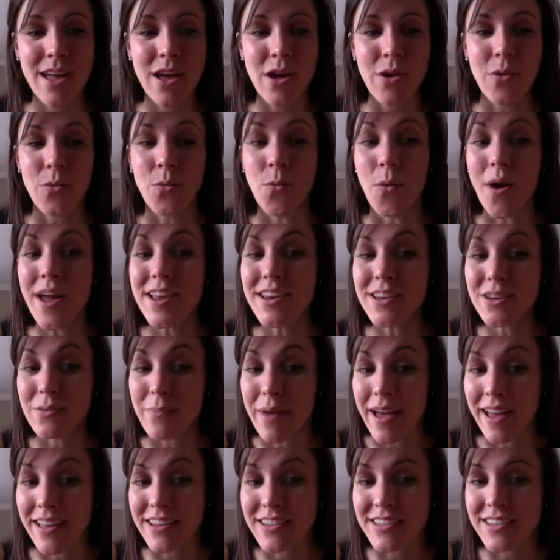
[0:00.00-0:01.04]
When you
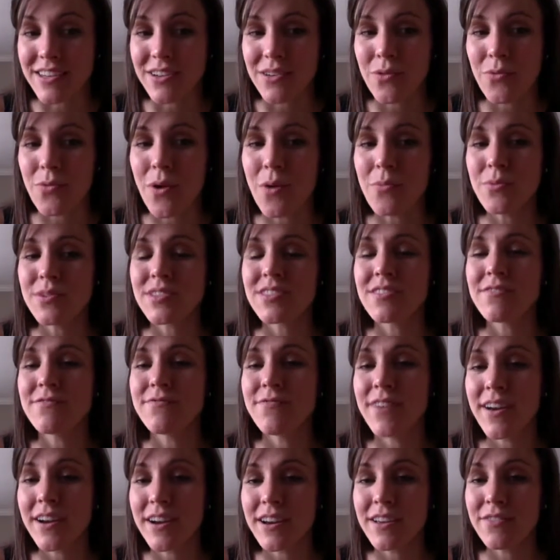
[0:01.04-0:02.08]
met, what was the
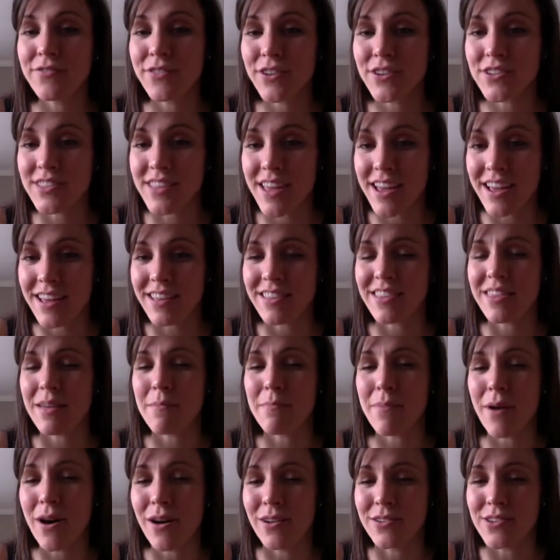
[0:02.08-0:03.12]
very first thing
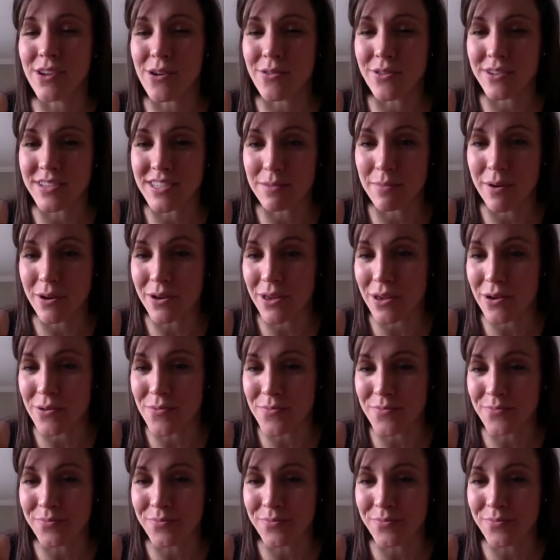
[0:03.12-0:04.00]
that Paul noticed about you?